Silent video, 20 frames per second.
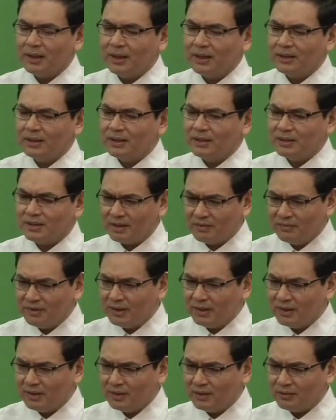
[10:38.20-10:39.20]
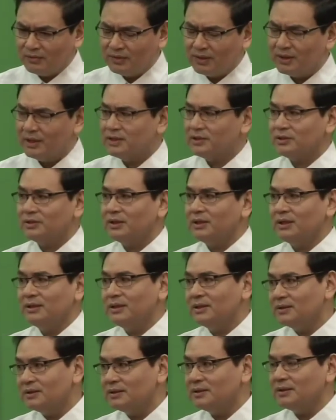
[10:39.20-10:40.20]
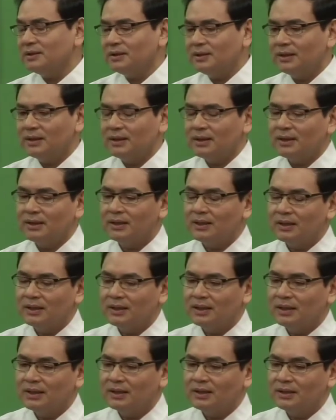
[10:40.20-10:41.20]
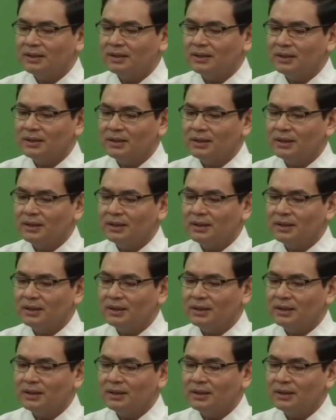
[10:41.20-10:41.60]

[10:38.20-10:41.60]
the unraveling of the national identity, and the,